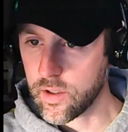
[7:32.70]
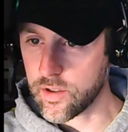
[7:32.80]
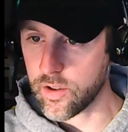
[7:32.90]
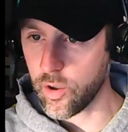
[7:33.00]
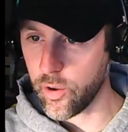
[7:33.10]

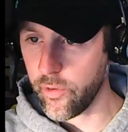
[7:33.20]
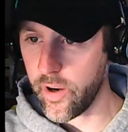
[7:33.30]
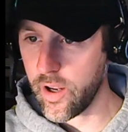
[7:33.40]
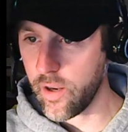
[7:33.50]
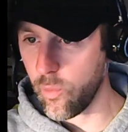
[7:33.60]
Is the
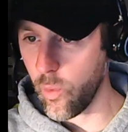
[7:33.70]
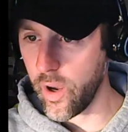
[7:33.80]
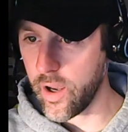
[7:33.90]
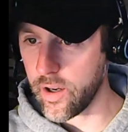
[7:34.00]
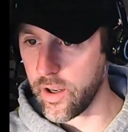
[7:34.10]
only
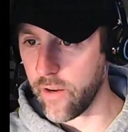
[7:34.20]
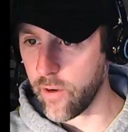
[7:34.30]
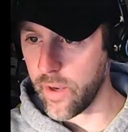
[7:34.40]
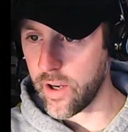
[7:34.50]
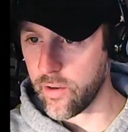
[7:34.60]
way to get rid
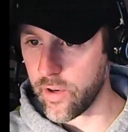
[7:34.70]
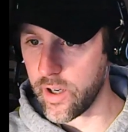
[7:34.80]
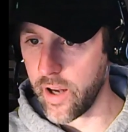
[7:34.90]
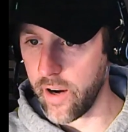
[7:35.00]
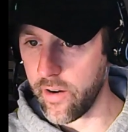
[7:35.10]
of my
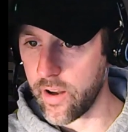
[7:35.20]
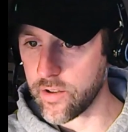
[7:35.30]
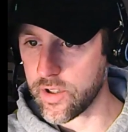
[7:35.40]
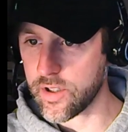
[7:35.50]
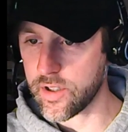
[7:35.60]
green hair
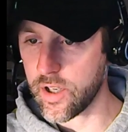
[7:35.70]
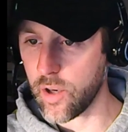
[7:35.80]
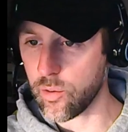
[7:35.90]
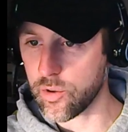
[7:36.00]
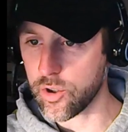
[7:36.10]
algae
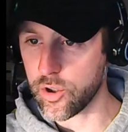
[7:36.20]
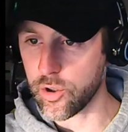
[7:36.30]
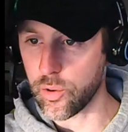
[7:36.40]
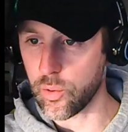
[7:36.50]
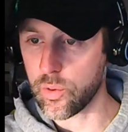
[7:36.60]

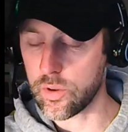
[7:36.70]
CO2?